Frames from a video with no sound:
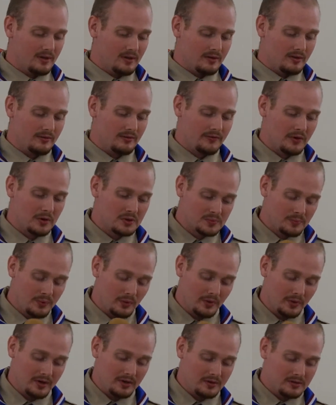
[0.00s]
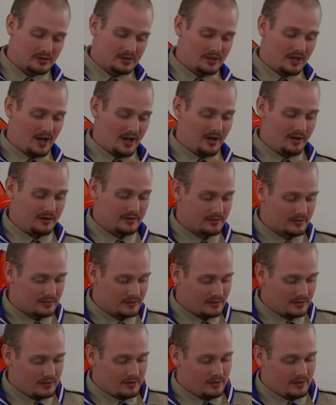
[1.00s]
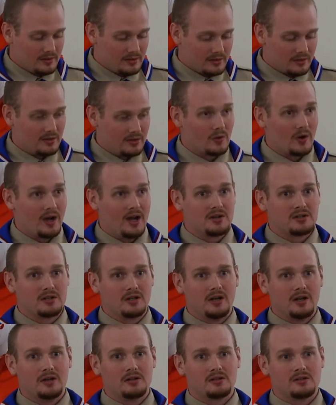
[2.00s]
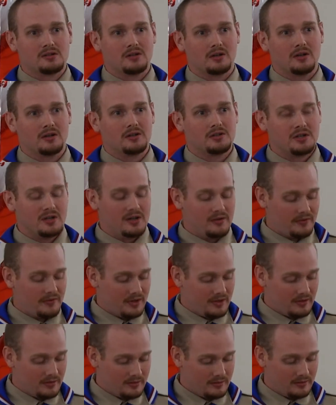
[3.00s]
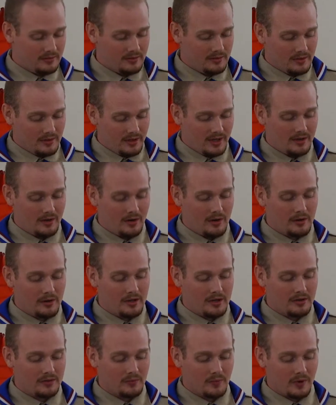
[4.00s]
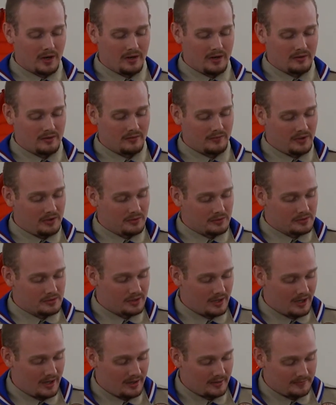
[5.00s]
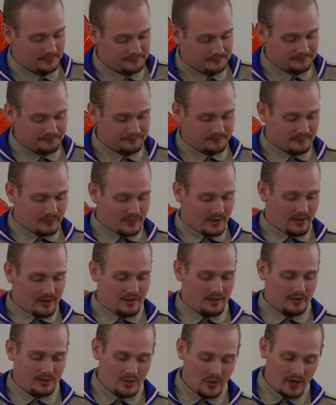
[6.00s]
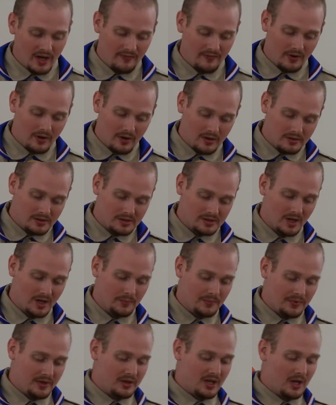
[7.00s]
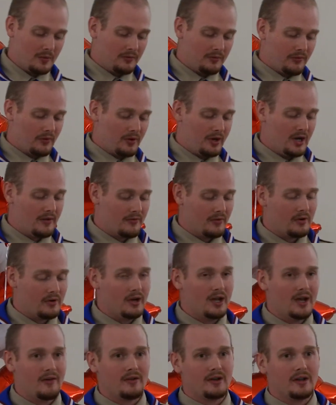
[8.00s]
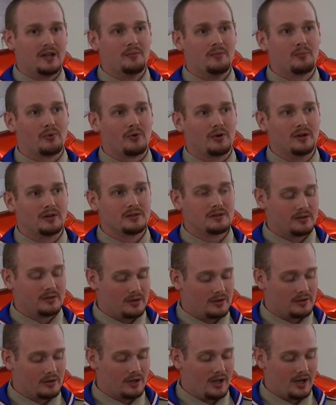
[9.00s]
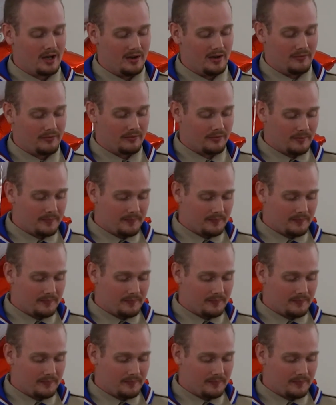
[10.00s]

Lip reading: The first point, Scouts. Congratulations on achieving and earning the rank of Eagle Scout. You have earned something that will forever have an imprint in your life.